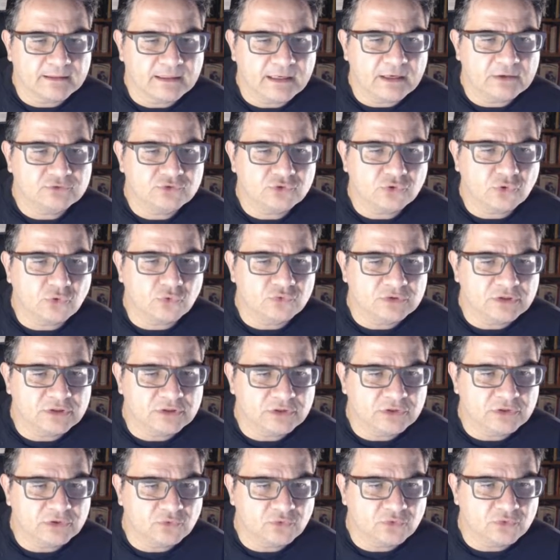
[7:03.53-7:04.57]
How to
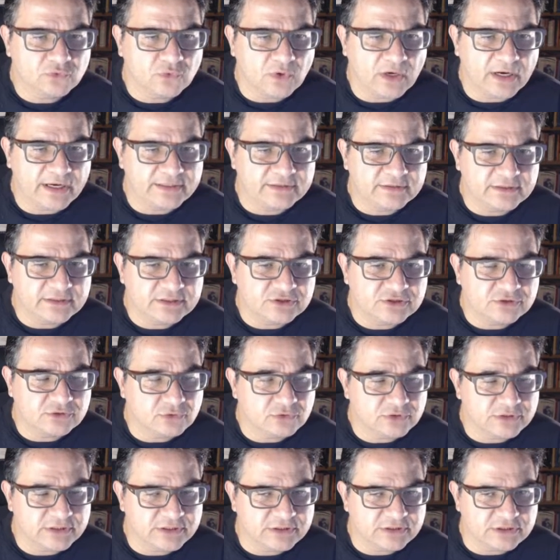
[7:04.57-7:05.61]
continue with white is
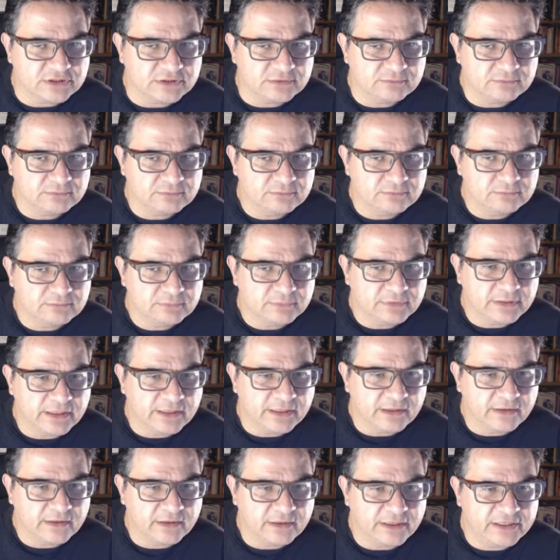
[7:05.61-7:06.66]
not easy.
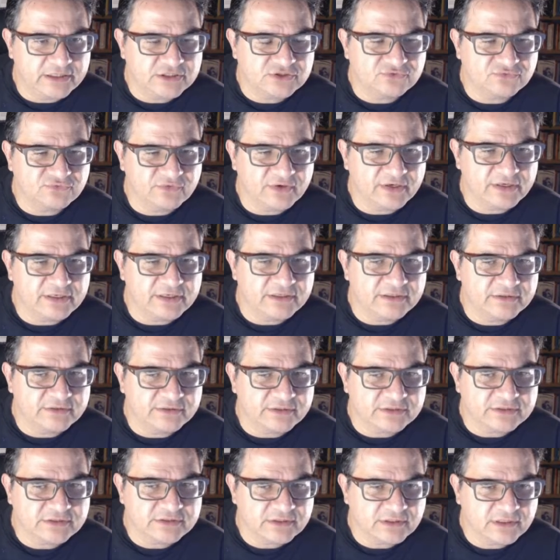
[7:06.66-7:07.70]
It's very
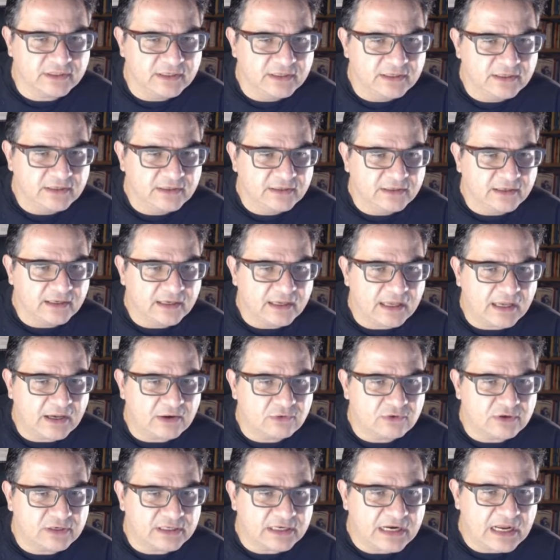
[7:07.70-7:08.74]
interesting how
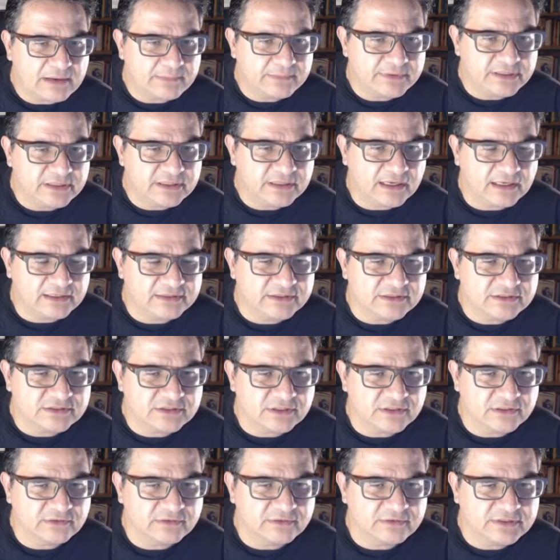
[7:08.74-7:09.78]
Kramnik
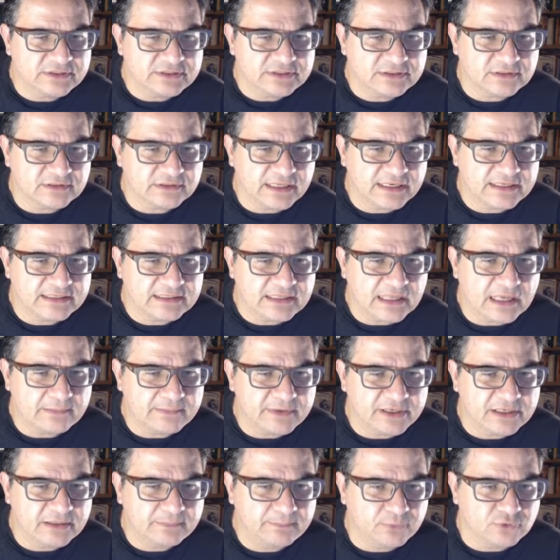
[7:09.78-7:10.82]
understands these
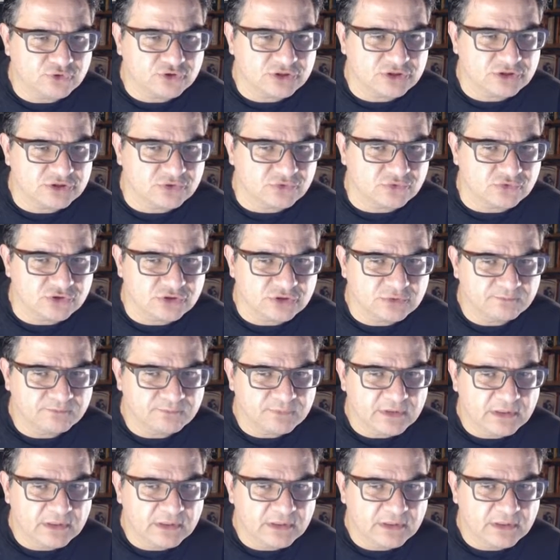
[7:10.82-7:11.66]
dynamic positions.